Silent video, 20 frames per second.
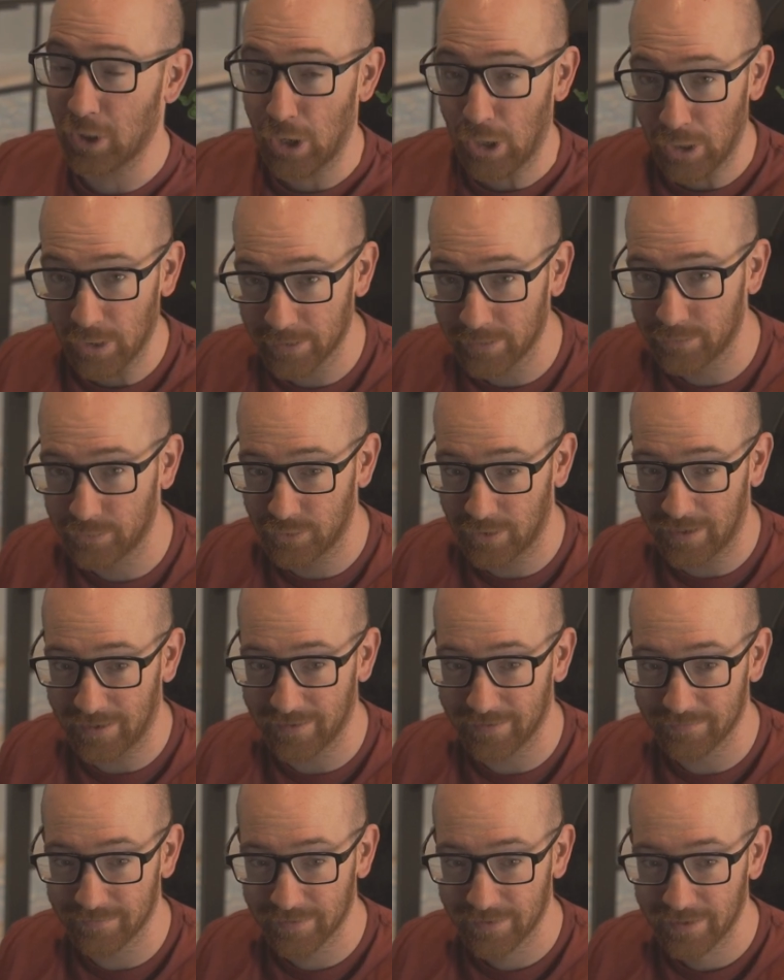car you
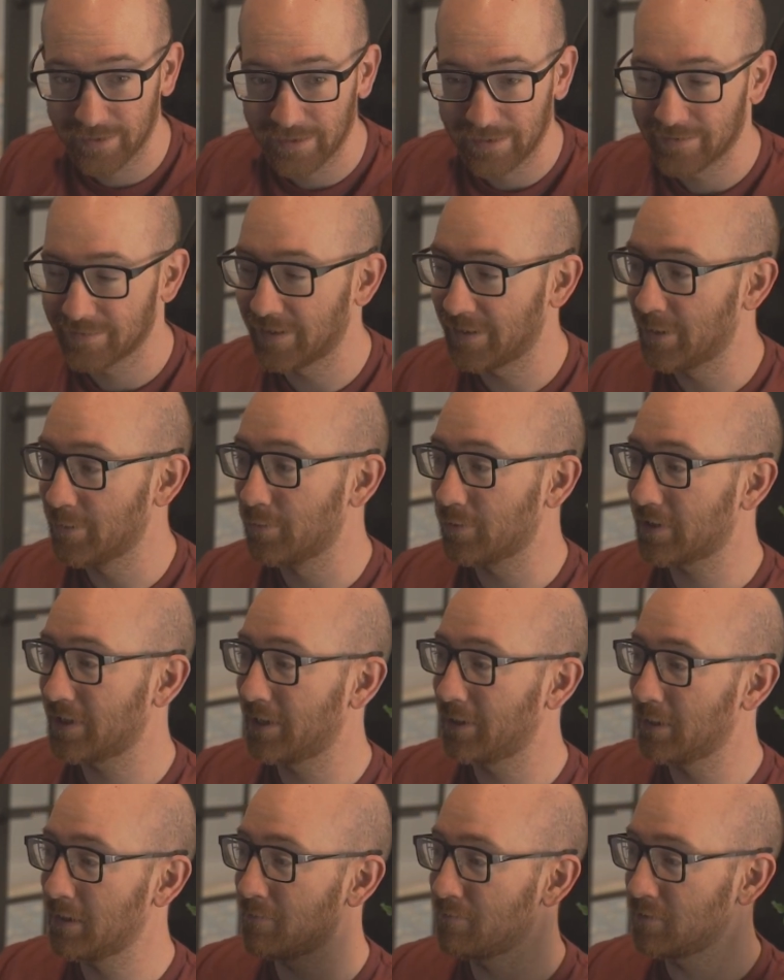drive. They don't
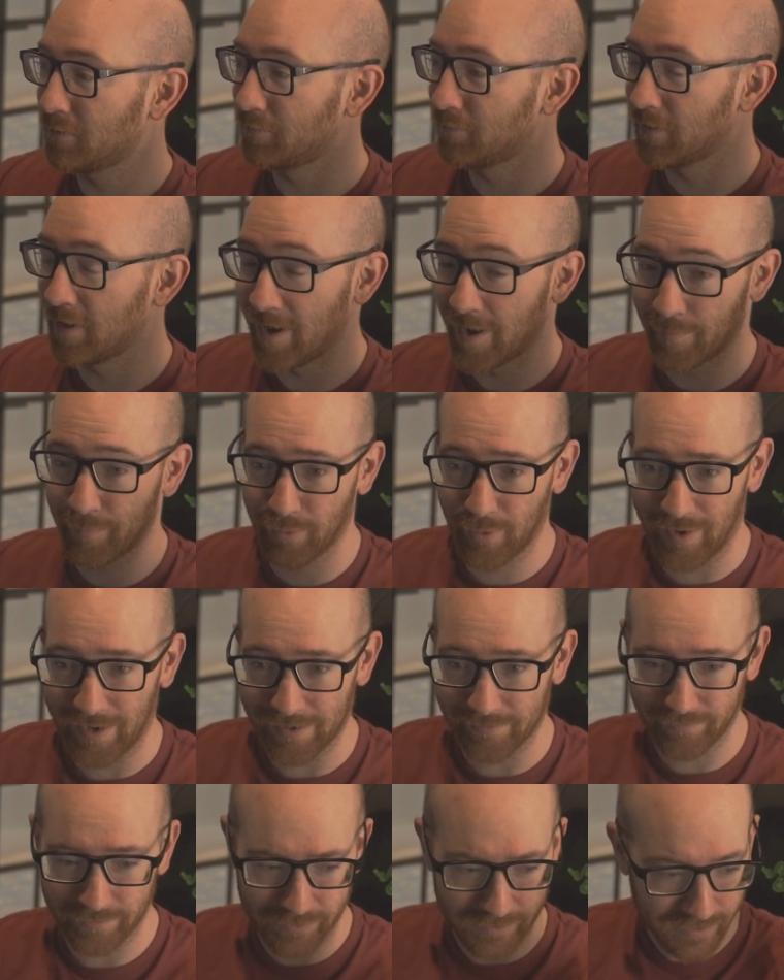care if you fly
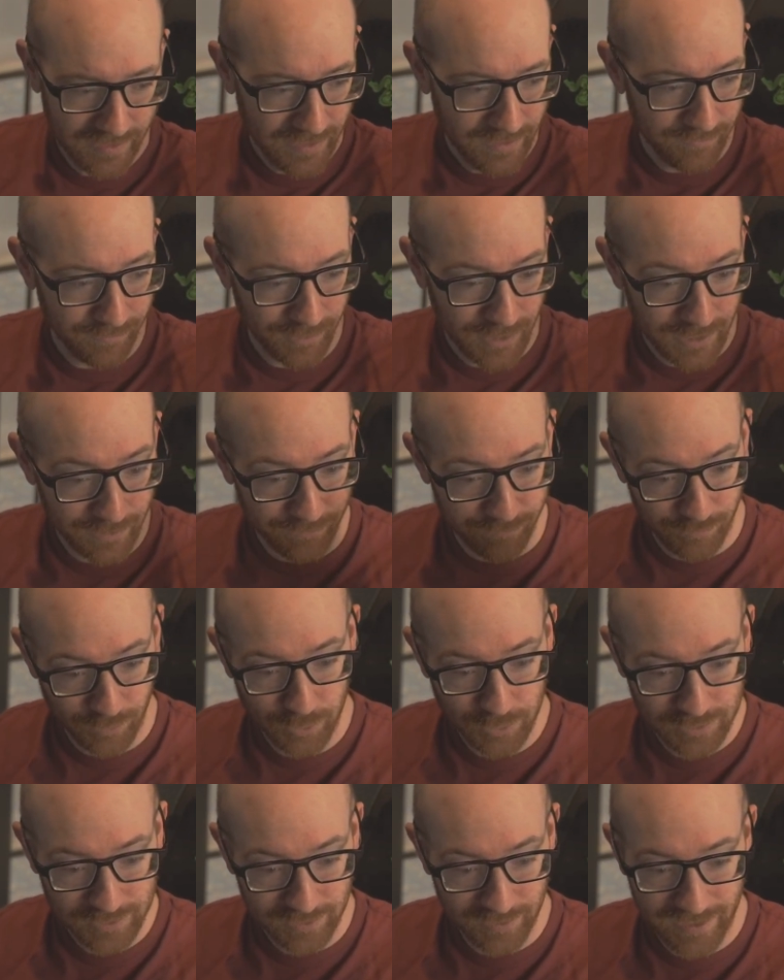private, fly
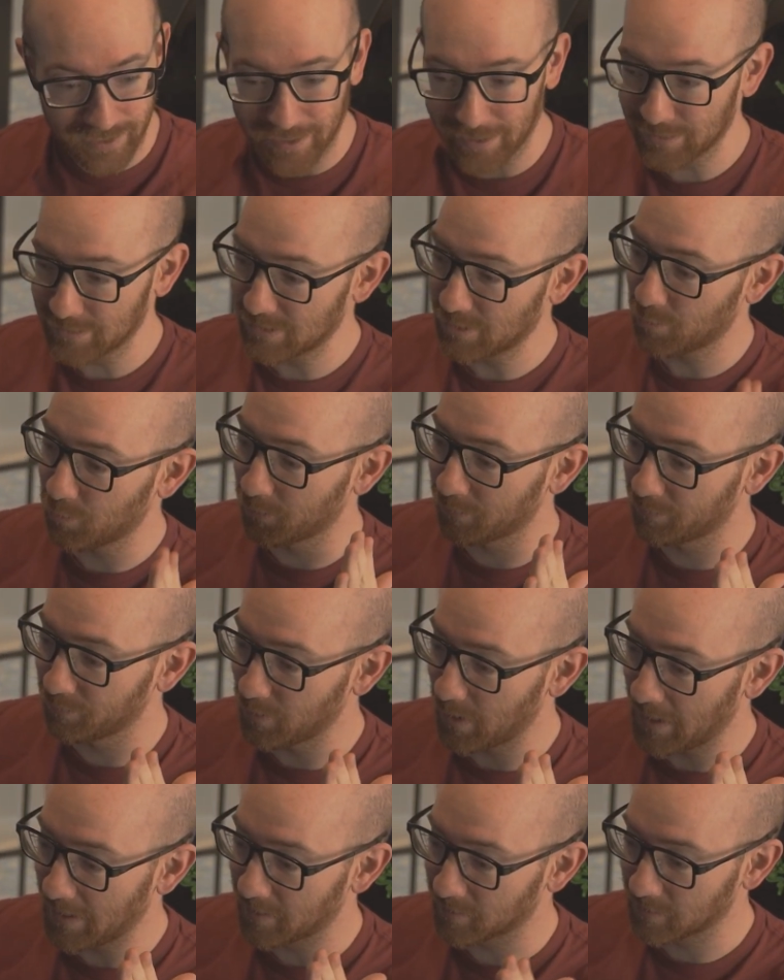first class, or
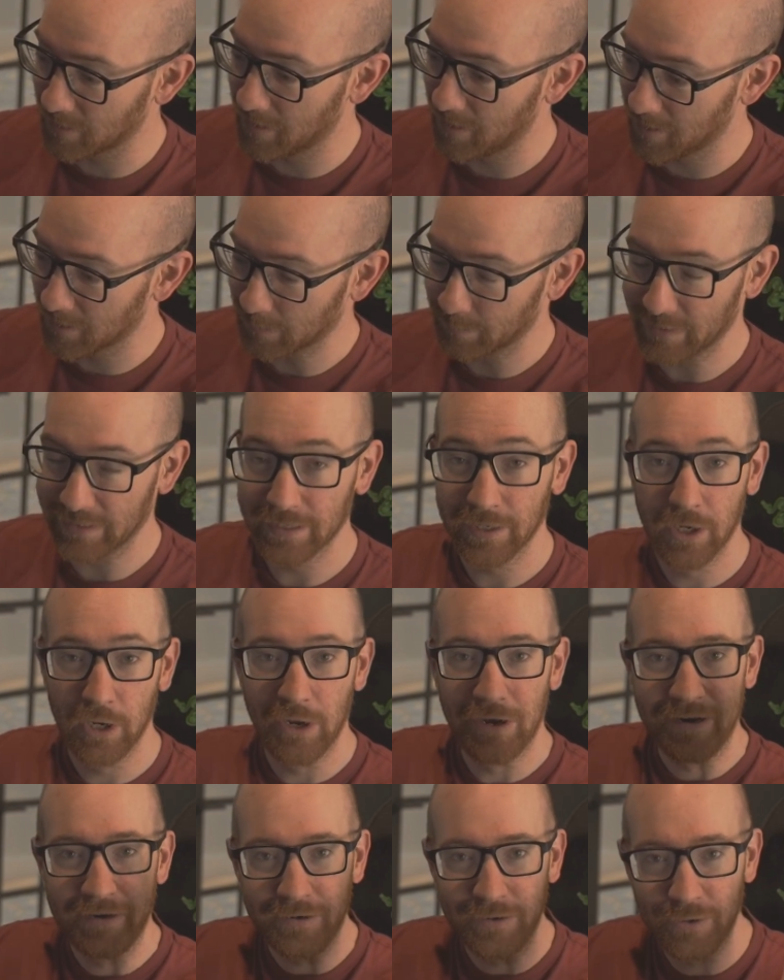fly economy.
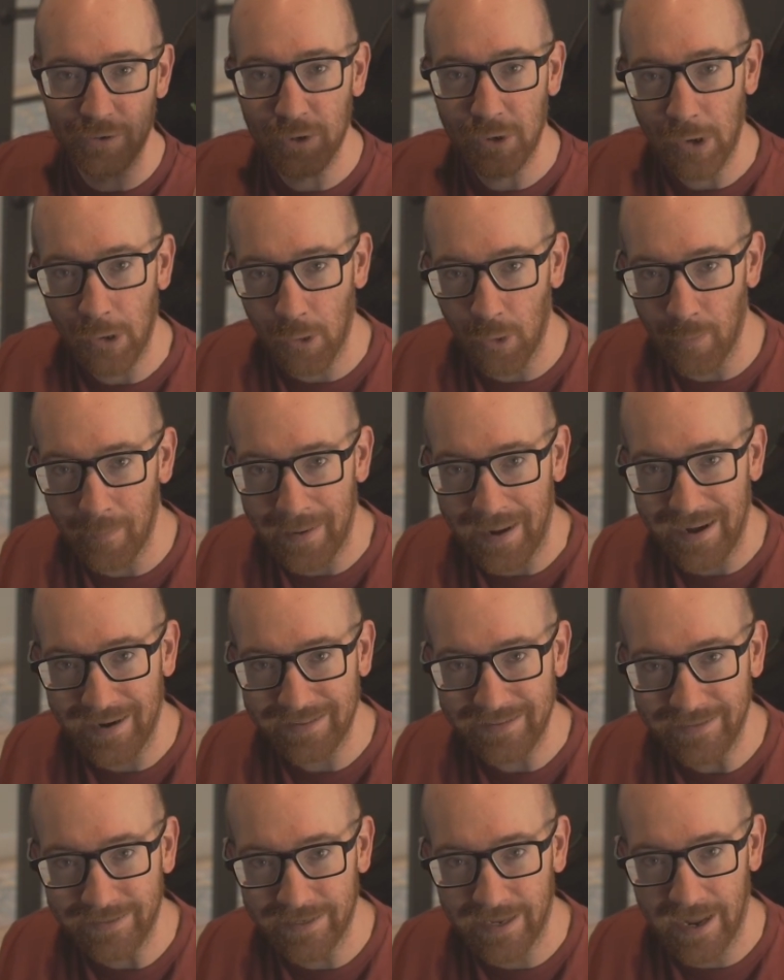
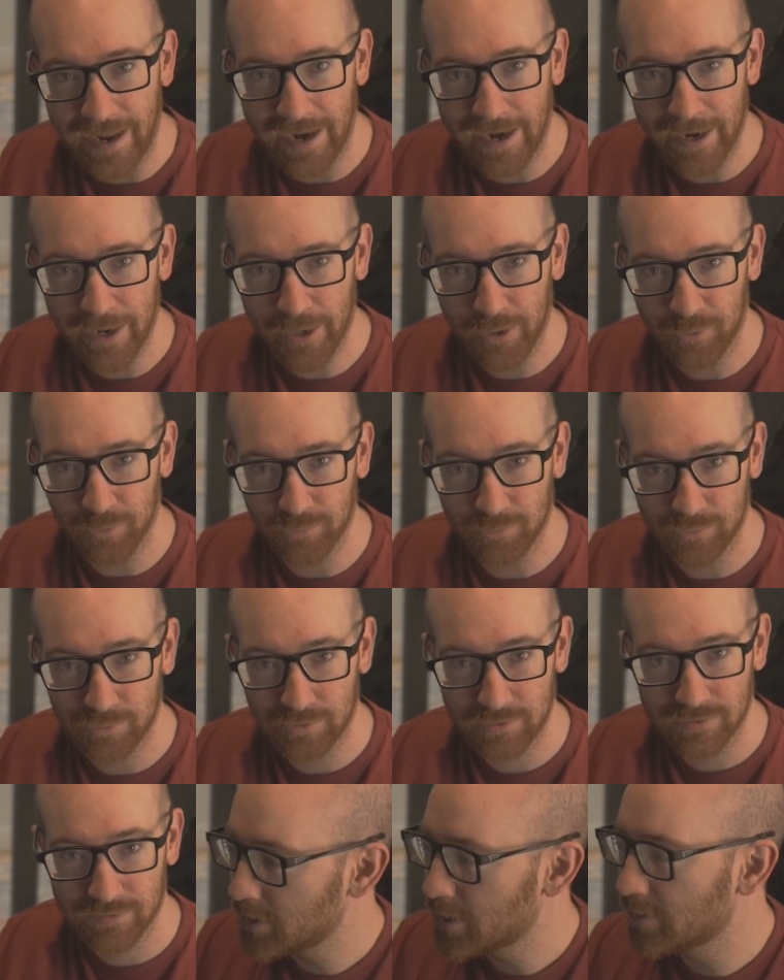Nobody
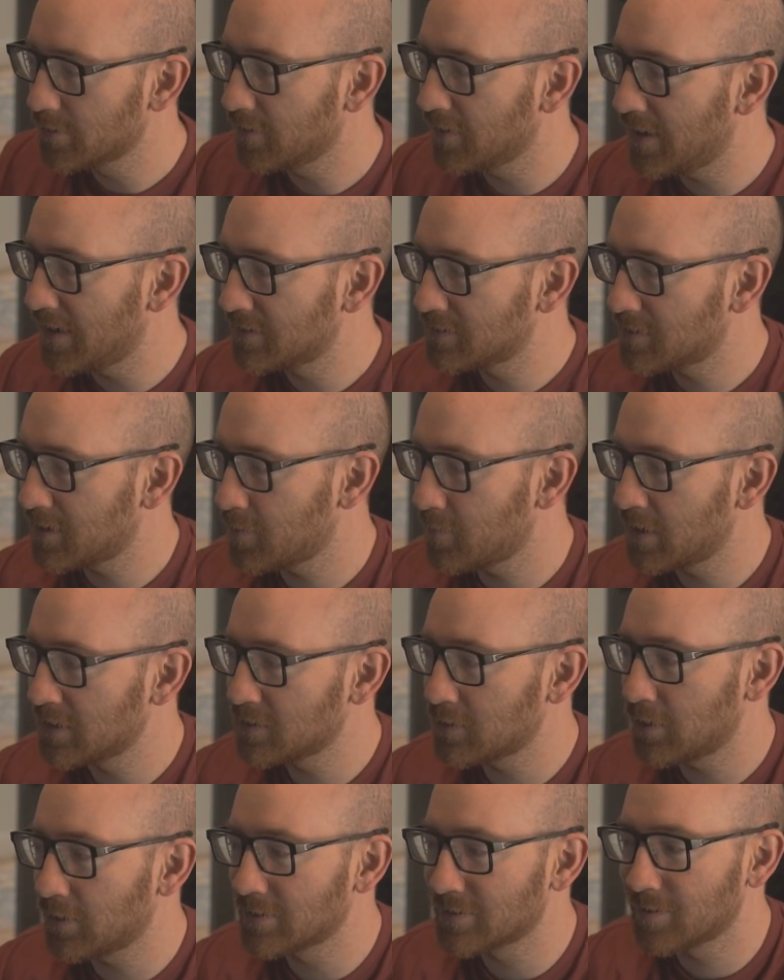cares. You know, the last time I
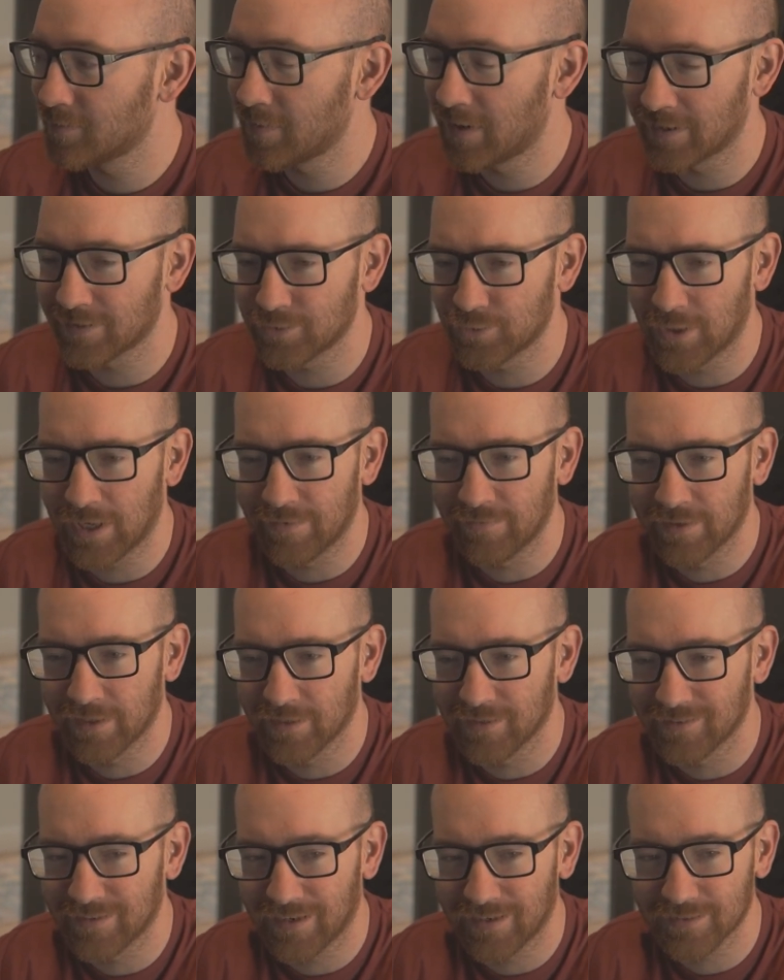saw somebody driving
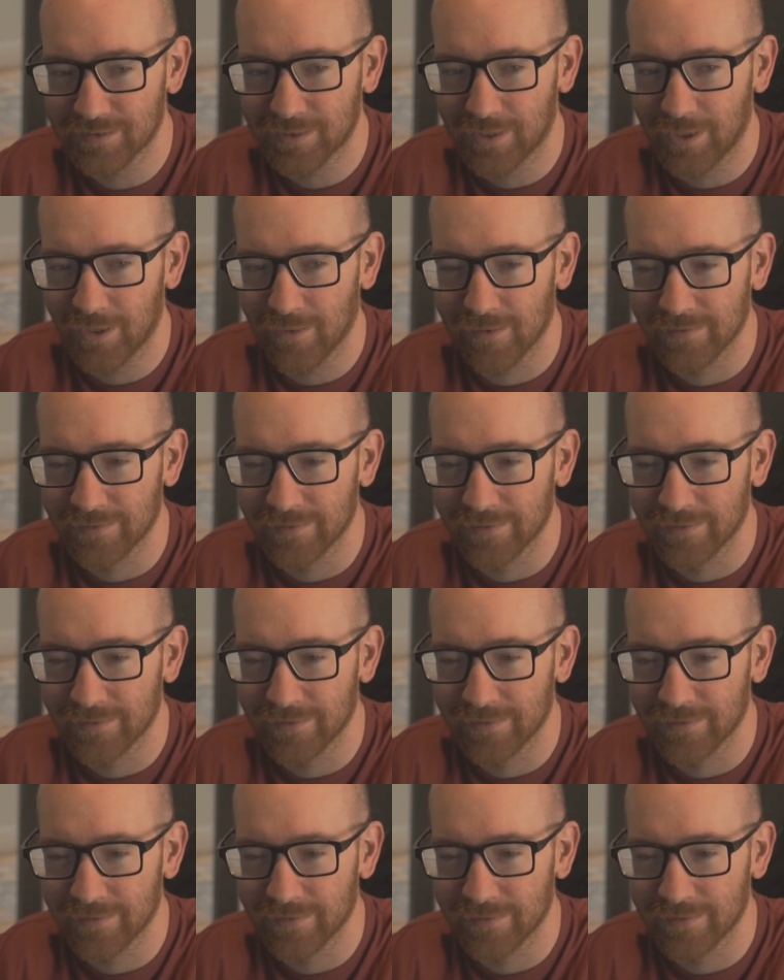in a nice car